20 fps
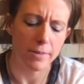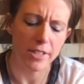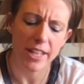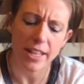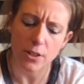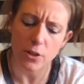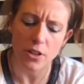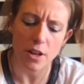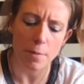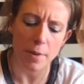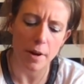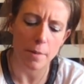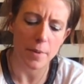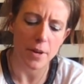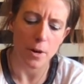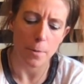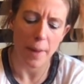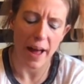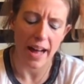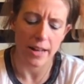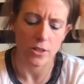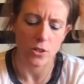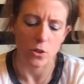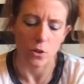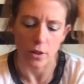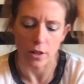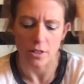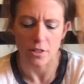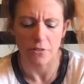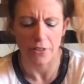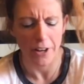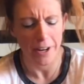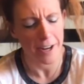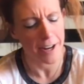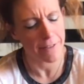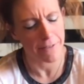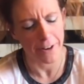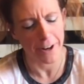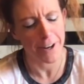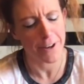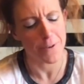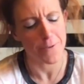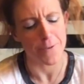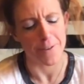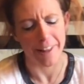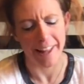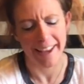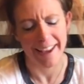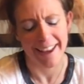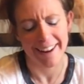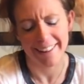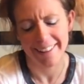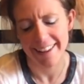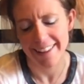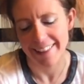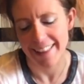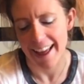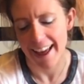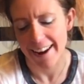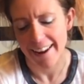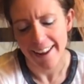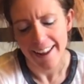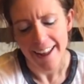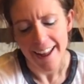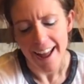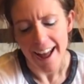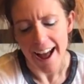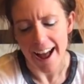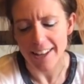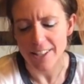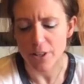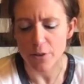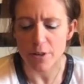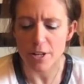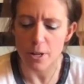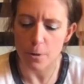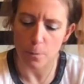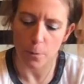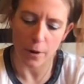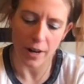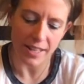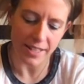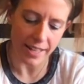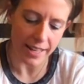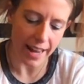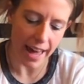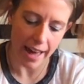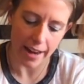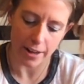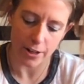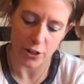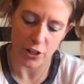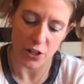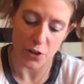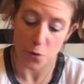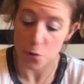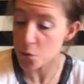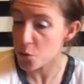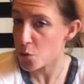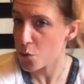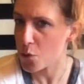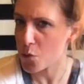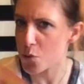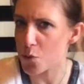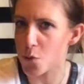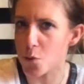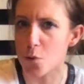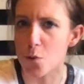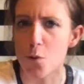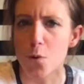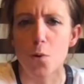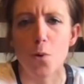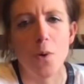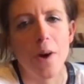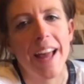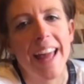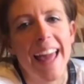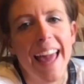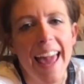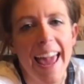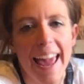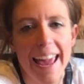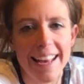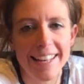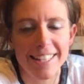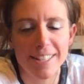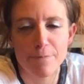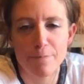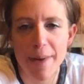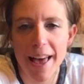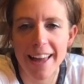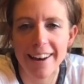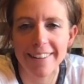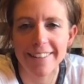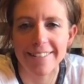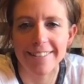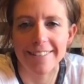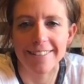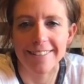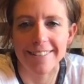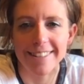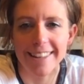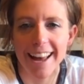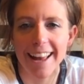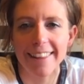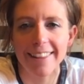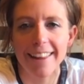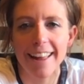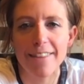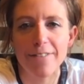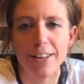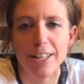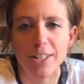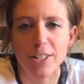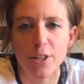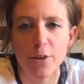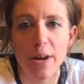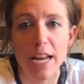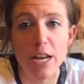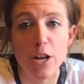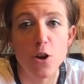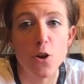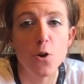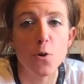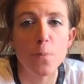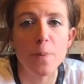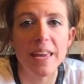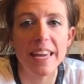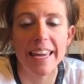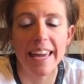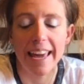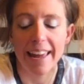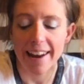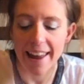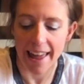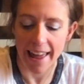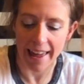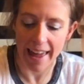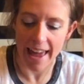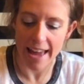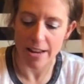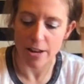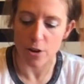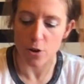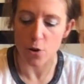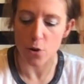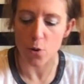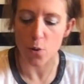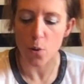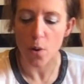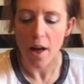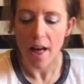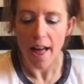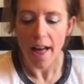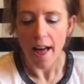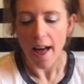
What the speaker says: So that's coming up in your past, Taurus. Very, very cool. I kind of like that. So in your present energy, ooh, Ace of Pentacles. I love it. So a new beginning, a new...